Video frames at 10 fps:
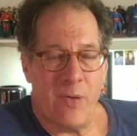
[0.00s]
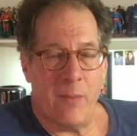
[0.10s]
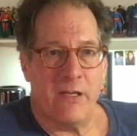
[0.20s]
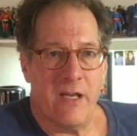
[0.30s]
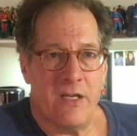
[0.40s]

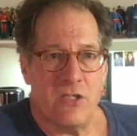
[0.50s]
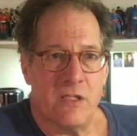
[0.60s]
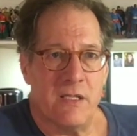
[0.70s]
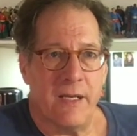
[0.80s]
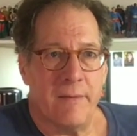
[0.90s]

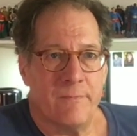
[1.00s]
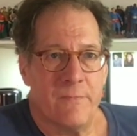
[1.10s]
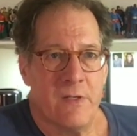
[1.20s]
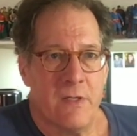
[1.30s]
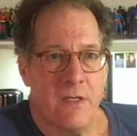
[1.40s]
publication date,
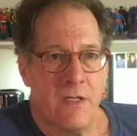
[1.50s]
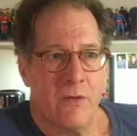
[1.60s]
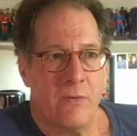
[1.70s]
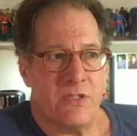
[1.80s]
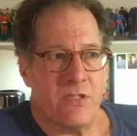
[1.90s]

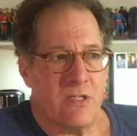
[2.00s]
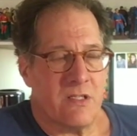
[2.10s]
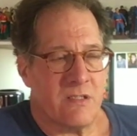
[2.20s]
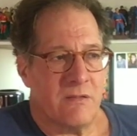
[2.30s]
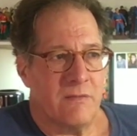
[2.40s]
which
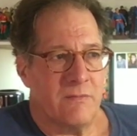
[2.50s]
is